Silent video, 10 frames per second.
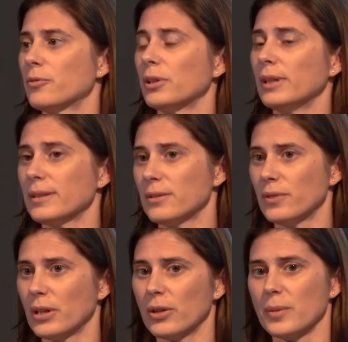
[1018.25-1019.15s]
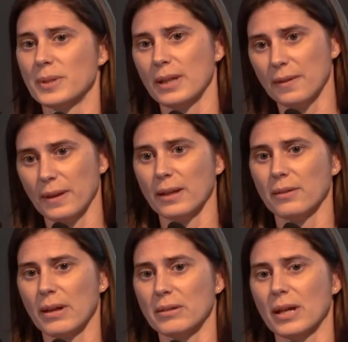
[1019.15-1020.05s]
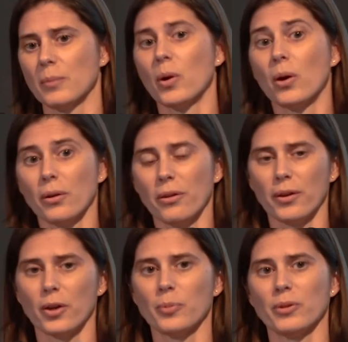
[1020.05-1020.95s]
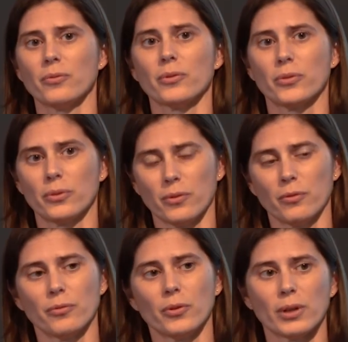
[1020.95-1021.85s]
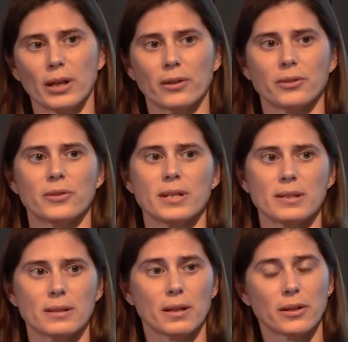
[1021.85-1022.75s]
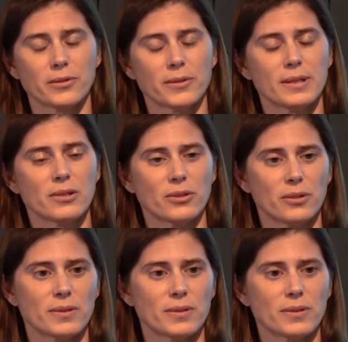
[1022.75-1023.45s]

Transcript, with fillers: for elective necropsy at the end of that time on therapy for sort of a full characteriz characterization of